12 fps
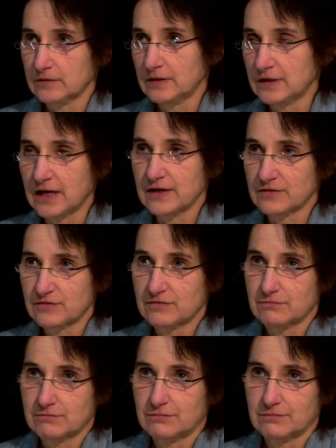
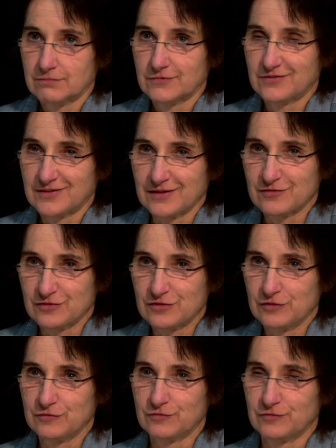light
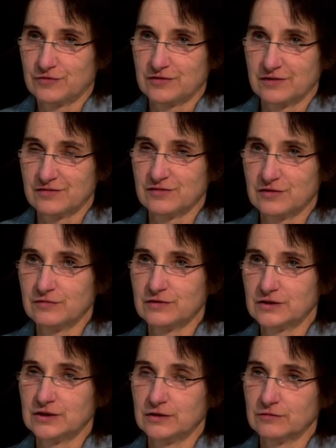
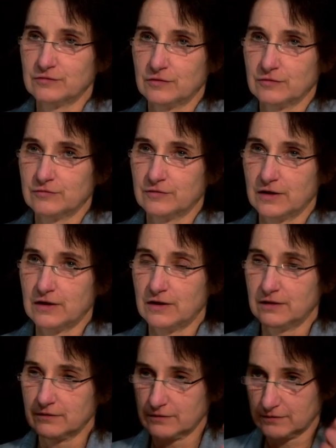sensitivity of
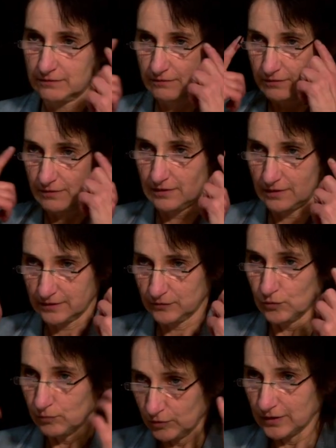our
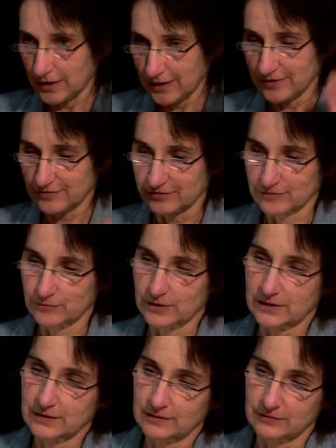normal eyes, as it
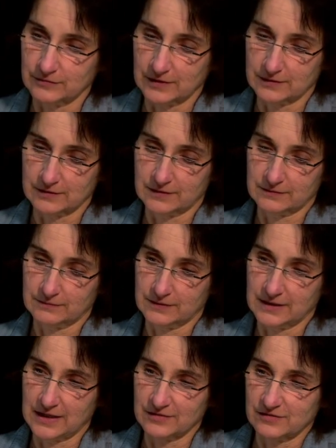were, our
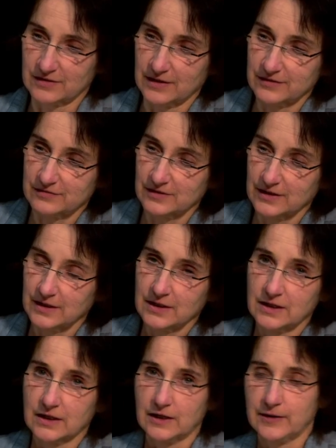lens eyes,
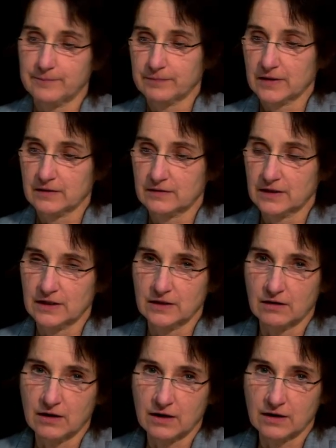
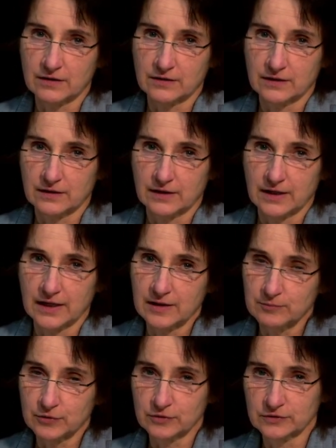they are
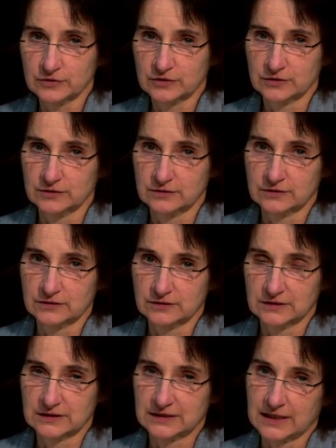able to
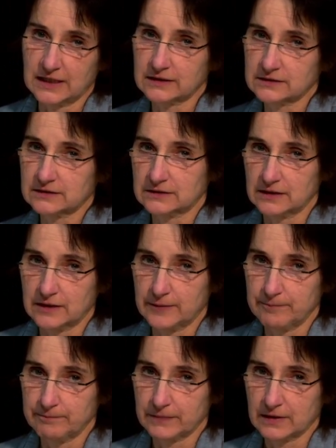detect
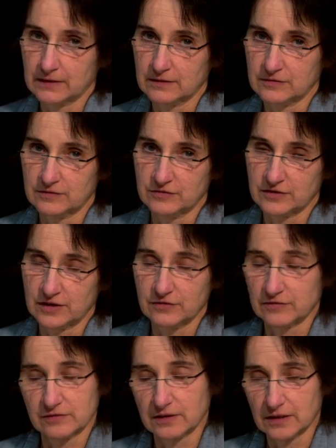
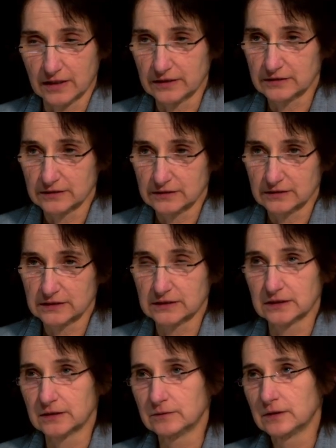changes in light.
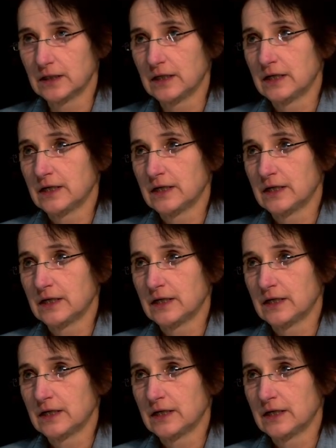So